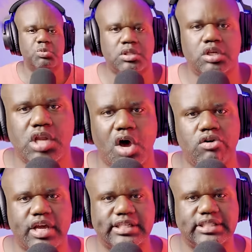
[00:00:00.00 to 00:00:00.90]
it's with
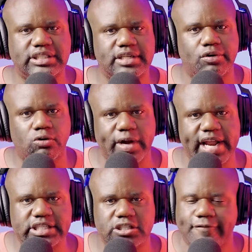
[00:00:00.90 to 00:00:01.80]
no
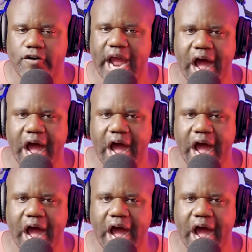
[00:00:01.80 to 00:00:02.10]
consideration for